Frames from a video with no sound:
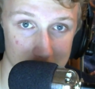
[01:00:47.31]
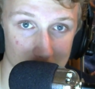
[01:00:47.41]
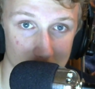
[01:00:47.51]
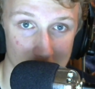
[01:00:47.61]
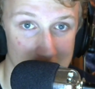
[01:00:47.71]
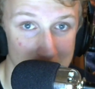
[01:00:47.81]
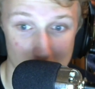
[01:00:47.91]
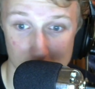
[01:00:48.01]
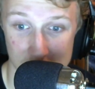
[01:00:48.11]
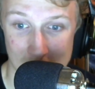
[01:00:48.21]
it's a
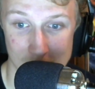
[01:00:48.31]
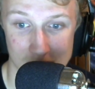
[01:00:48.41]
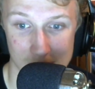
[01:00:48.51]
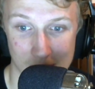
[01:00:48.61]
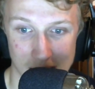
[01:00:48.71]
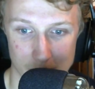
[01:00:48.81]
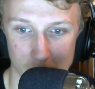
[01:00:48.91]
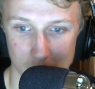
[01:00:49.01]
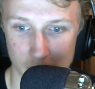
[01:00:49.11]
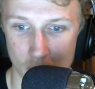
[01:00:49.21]
bold statement to make, but
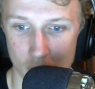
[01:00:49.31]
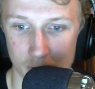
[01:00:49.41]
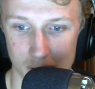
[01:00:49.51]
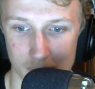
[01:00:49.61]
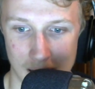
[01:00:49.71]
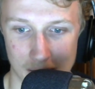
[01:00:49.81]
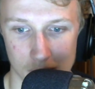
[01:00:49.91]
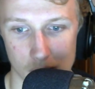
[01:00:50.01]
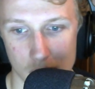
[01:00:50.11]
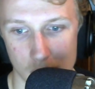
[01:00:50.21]
you've got to look at the fact that
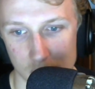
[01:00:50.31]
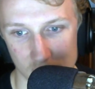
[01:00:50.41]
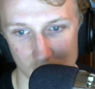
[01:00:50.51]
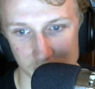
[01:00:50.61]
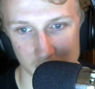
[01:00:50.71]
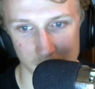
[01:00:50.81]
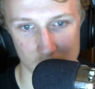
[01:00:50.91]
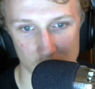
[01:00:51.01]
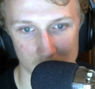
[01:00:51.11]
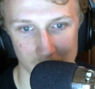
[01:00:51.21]
Chelsea
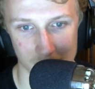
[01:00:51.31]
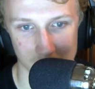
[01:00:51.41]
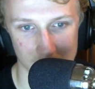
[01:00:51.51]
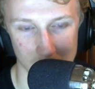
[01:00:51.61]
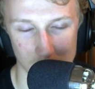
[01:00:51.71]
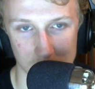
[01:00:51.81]
eventually, I think they've,